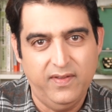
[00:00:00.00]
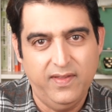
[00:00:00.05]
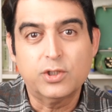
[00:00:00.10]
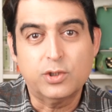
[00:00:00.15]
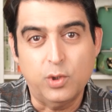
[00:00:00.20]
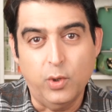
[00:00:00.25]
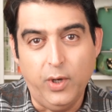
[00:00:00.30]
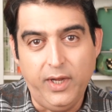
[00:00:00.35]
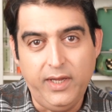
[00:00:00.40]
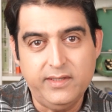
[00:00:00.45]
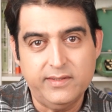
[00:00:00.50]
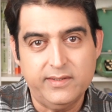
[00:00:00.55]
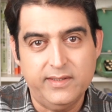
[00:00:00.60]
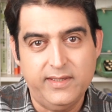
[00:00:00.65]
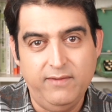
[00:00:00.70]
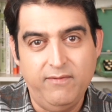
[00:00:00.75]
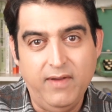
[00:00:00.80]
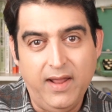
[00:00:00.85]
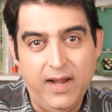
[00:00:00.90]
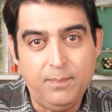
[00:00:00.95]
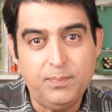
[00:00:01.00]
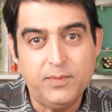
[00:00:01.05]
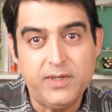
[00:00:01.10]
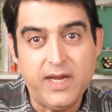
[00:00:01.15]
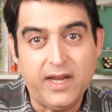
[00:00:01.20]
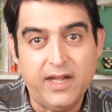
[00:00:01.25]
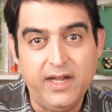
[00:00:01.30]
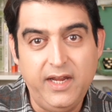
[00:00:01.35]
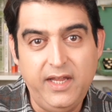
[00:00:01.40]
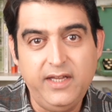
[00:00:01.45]
Stoics develop
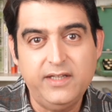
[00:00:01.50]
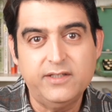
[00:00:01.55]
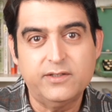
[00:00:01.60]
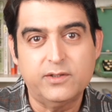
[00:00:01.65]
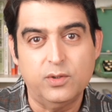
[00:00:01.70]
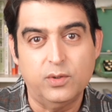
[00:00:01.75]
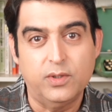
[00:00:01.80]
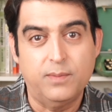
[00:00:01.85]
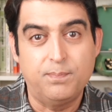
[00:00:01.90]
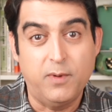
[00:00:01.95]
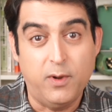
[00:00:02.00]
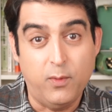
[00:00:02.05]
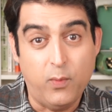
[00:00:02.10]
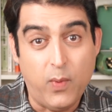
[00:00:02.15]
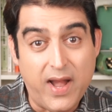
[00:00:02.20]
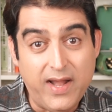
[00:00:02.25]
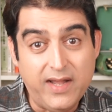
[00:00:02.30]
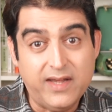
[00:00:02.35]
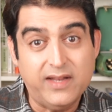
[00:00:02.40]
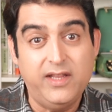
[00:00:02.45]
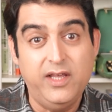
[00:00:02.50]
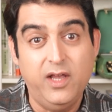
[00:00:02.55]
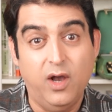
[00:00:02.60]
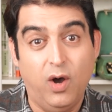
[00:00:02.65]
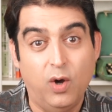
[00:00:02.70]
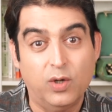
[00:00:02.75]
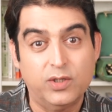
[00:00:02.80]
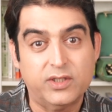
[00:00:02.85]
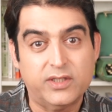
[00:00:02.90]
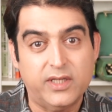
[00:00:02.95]
techniques to prevent the
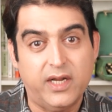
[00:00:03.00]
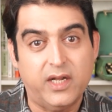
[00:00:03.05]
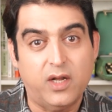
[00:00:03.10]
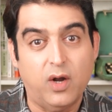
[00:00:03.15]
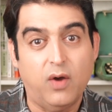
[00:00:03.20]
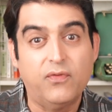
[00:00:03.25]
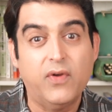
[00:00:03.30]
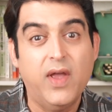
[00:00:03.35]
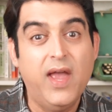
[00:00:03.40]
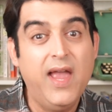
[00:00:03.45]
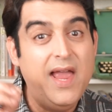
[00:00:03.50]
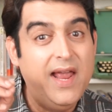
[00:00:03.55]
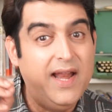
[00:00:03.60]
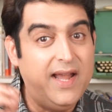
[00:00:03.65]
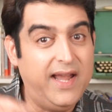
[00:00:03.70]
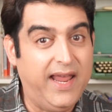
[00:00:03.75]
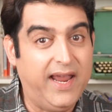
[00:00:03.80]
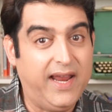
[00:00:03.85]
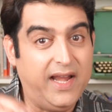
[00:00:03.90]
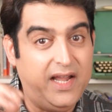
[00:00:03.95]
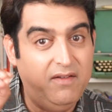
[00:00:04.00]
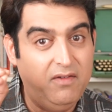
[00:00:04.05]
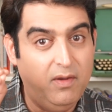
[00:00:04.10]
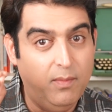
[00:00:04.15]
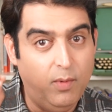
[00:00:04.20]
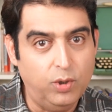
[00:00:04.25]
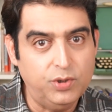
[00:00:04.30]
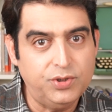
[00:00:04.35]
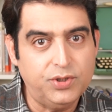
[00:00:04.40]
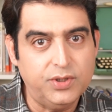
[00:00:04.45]
onset of negative
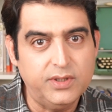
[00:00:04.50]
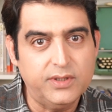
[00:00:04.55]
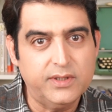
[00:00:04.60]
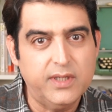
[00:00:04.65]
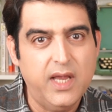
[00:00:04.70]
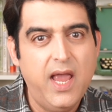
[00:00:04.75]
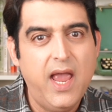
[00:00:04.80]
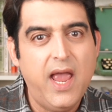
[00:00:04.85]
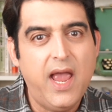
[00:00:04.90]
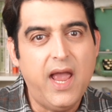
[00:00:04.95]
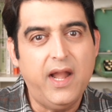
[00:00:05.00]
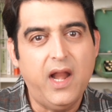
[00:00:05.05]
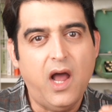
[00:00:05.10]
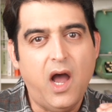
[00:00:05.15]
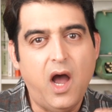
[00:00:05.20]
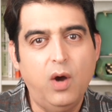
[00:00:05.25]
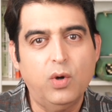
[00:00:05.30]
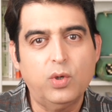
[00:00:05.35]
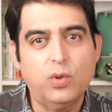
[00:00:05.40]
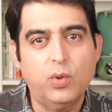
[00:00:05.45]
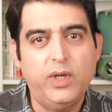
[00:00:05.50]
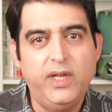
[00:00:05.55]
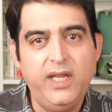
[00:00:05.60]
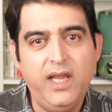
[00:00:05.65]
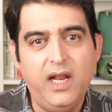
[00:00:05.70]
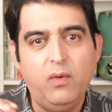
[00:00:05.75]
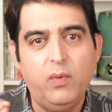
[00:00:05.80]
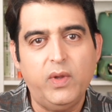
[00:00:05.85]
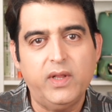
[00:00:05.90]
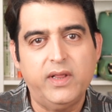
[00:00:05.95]
emotions and how to
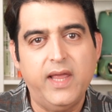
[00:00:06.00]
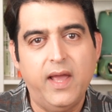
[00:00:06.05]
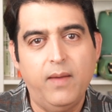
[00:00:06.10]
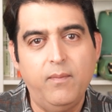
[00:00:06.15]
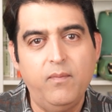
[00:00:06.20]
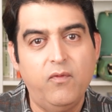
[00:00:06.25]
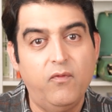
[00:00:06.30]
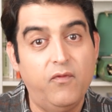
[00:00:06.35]
deal with them